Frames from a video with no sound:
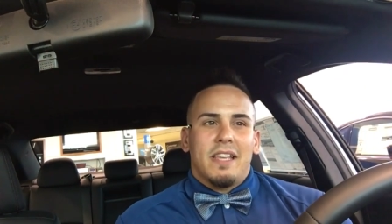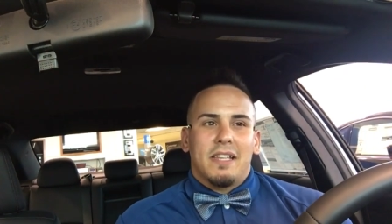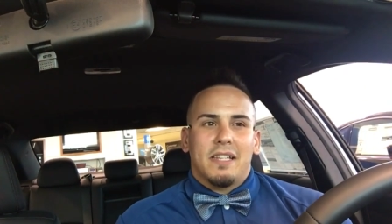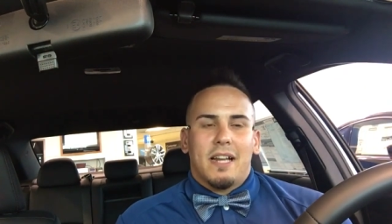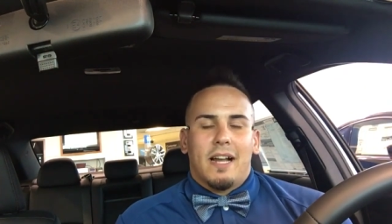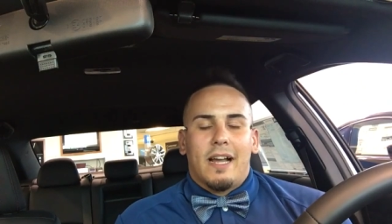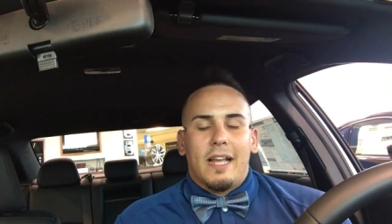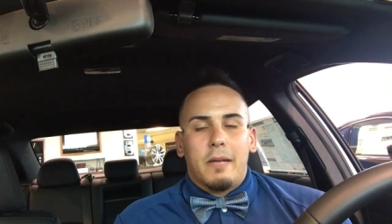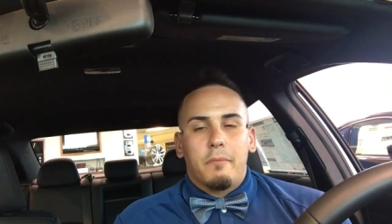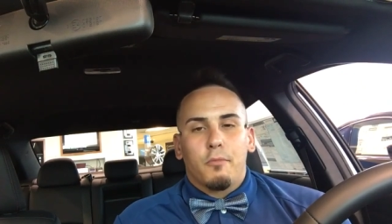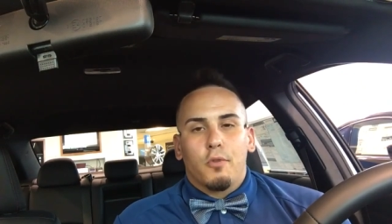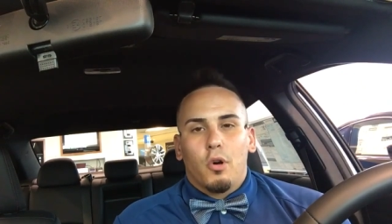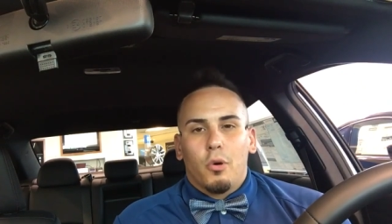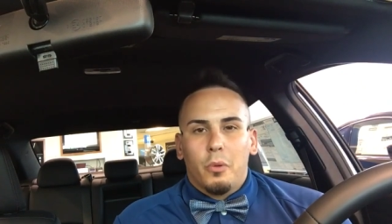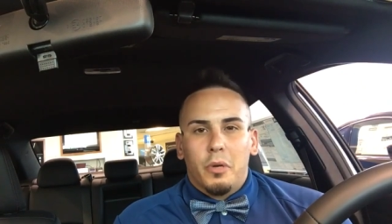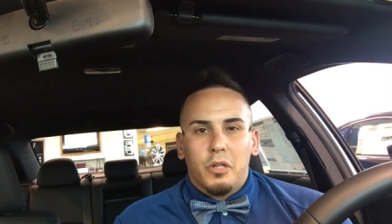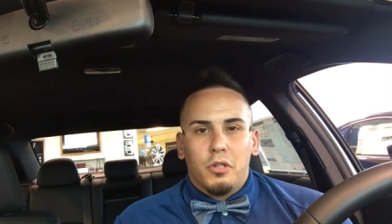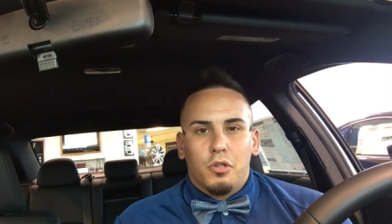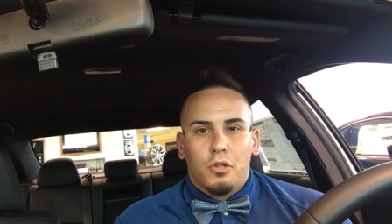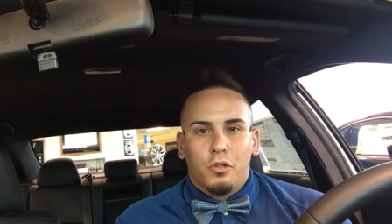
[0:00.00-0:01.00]
is I am
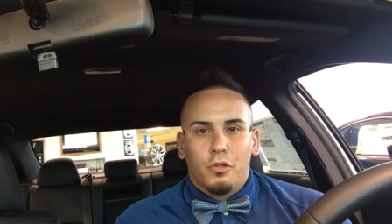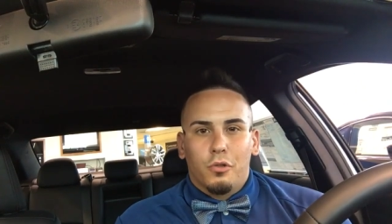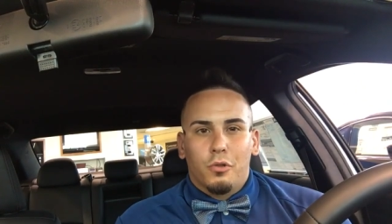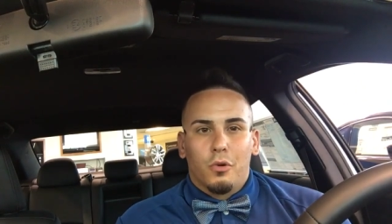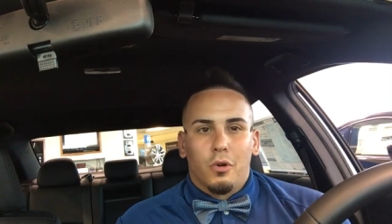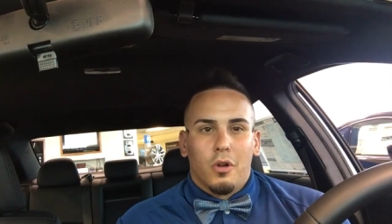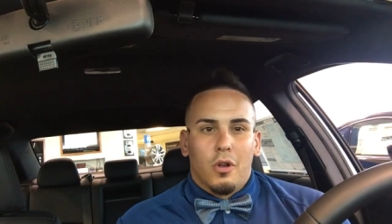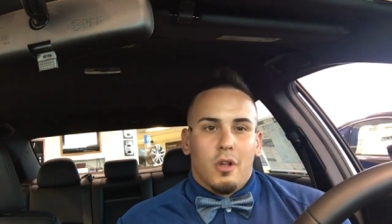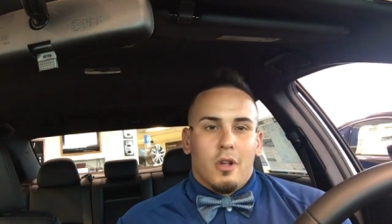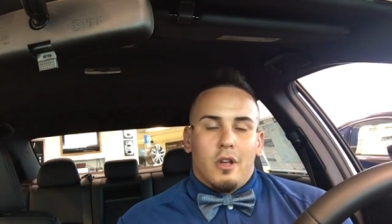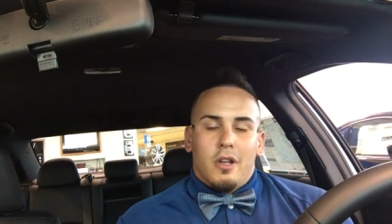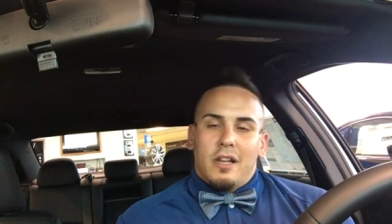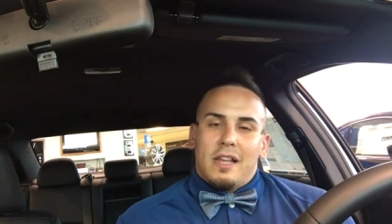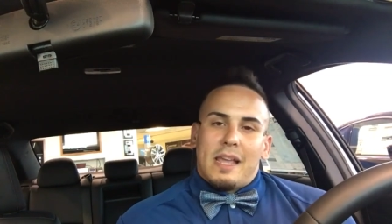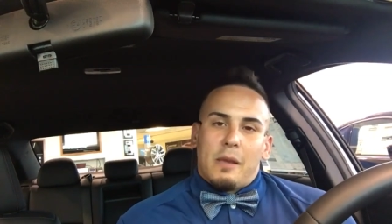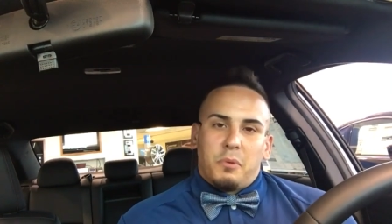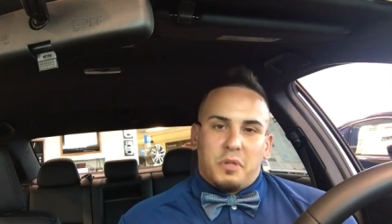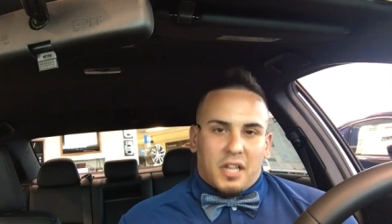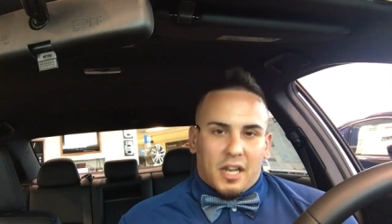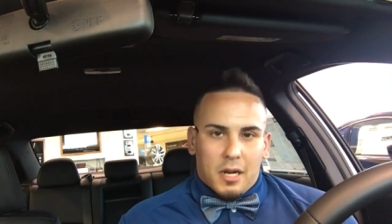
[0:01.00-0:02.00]
going to
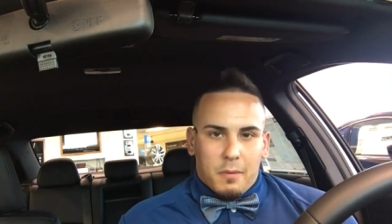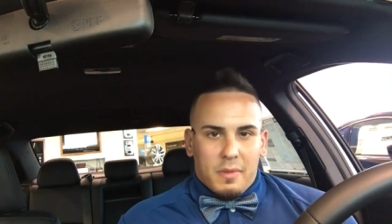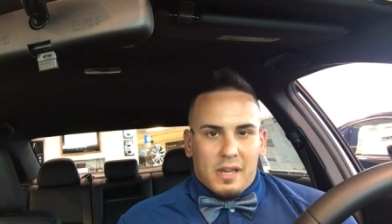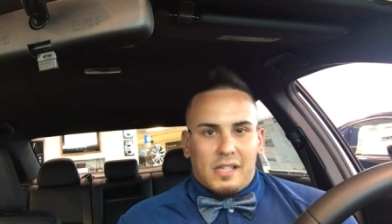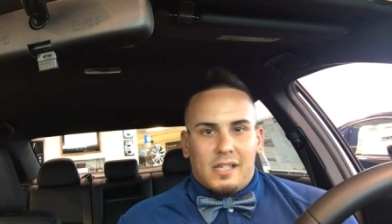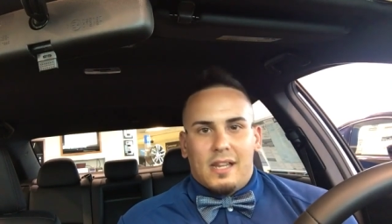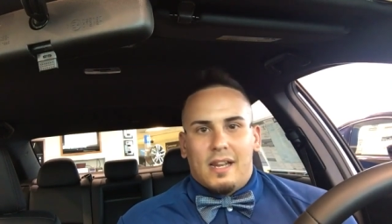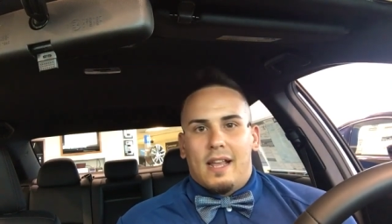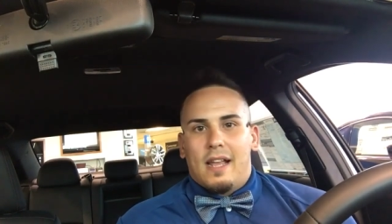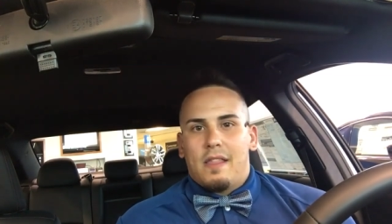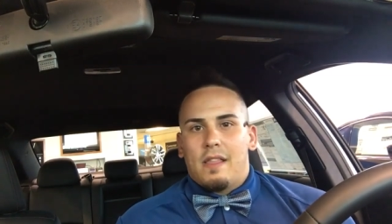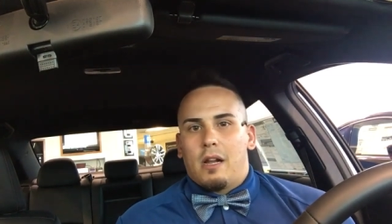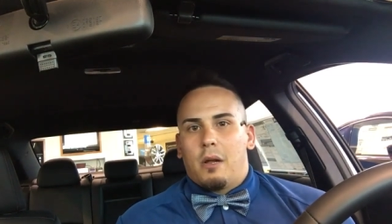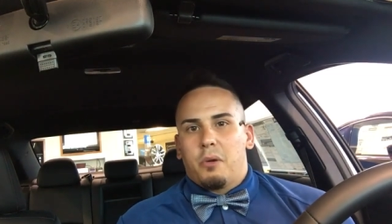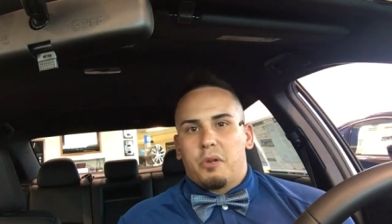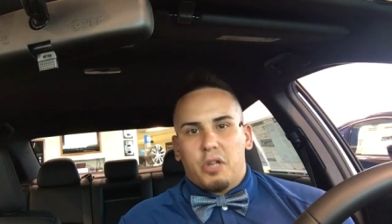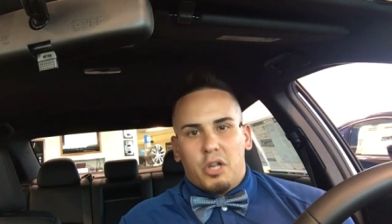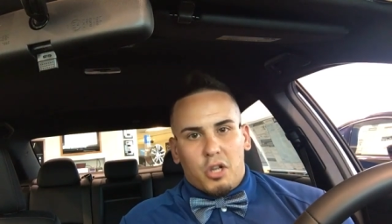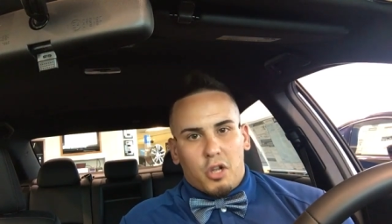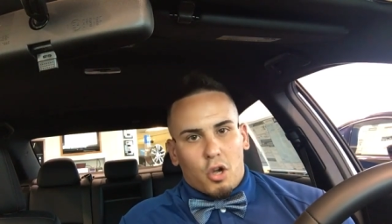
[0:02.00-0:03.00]
it was going to be today
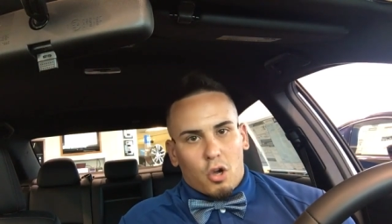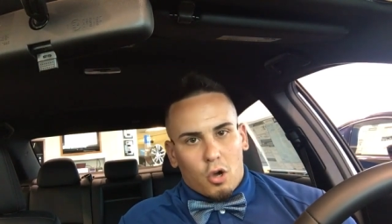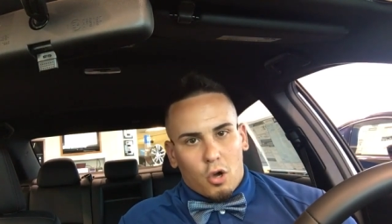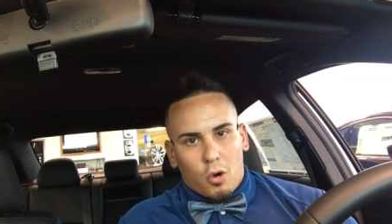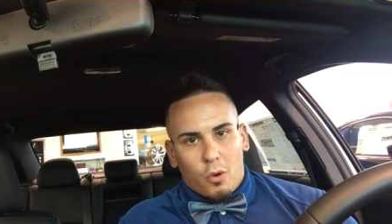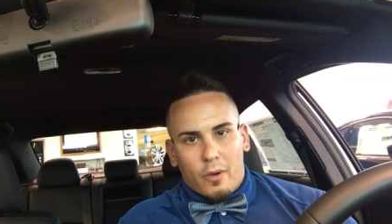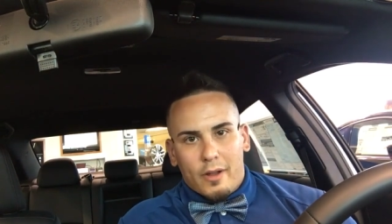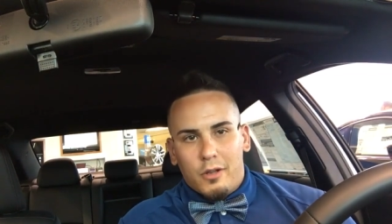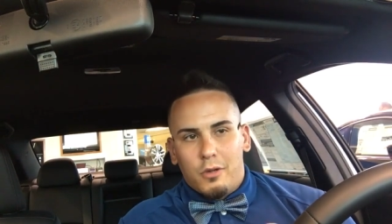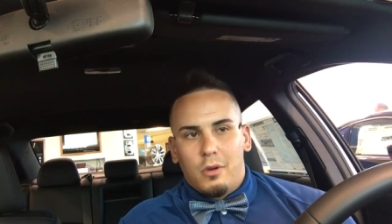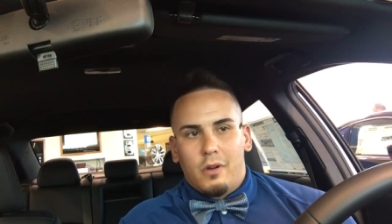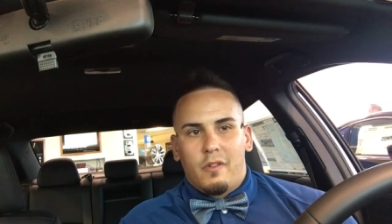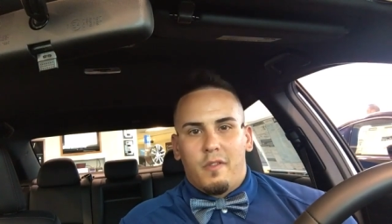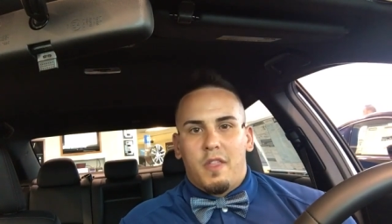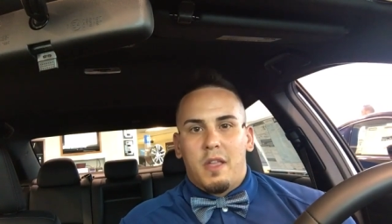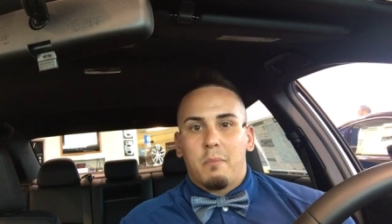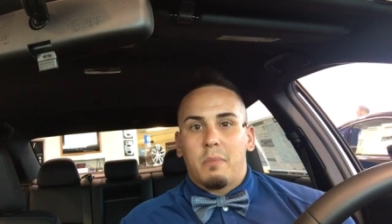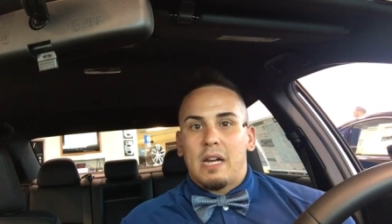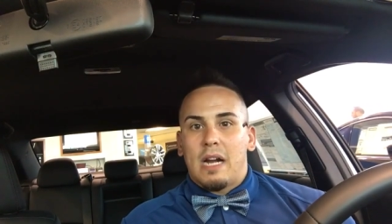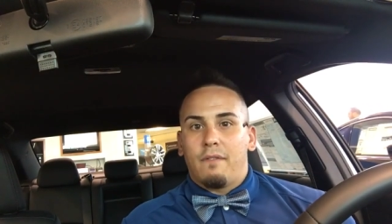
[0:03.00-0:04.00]
that I was going to go and do
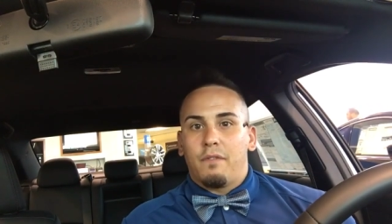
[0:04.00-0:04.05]
everything,